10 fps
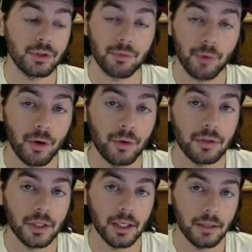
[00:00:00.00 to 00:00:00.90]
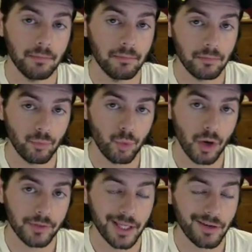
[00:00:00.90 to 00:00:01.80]
grown in
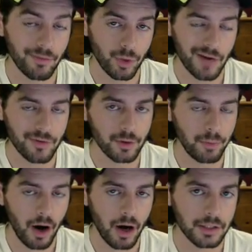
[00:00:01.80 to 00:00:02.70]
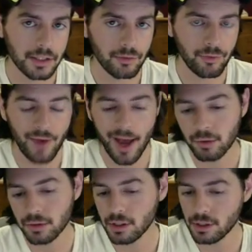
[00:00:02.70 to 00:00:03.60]
wherever they wherever Pons had
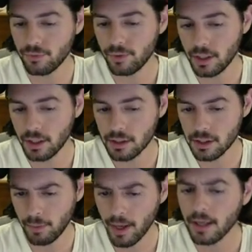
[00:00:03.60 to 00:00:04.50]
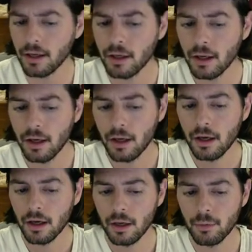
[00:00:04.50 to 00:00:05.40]
found this fig in Spain,
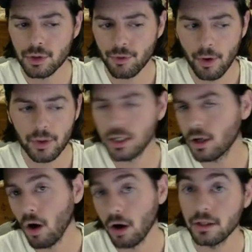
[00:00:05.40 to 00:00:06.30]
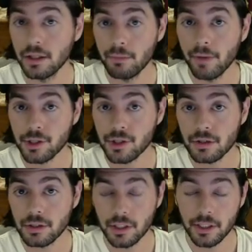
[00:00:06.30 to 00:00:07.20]
it was grown in a garden. He
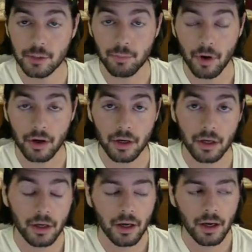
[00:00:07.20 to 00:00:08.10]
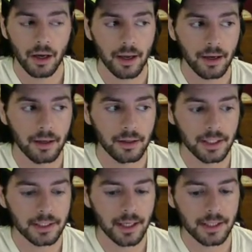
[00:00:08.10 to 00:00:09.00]
mentions in his book, and he
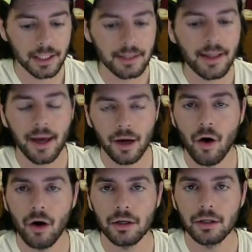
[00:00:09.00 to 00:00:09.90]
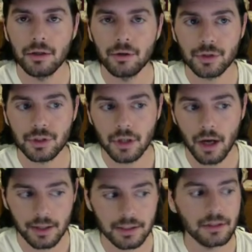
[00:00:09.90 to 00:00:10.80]
says in that garden there's
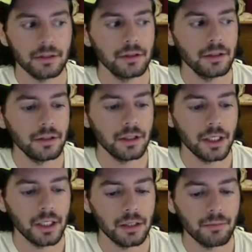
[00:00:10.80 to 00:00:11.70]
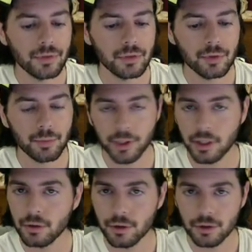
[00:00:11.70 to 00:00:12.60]
constantly um, some
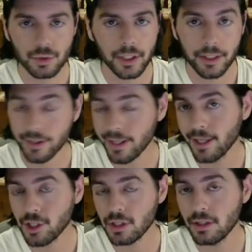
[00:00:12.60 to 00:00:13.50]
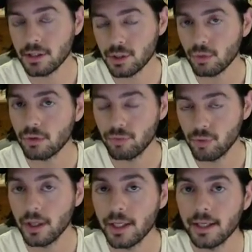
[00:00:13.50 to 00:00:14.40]
sprinklers or irrigation that's sort of
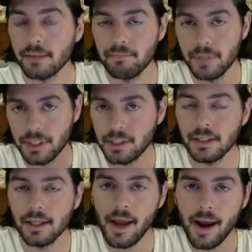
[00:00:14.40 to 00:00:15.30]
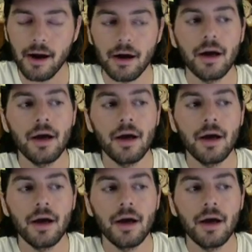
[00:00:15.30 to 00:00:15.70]
running and misting the air,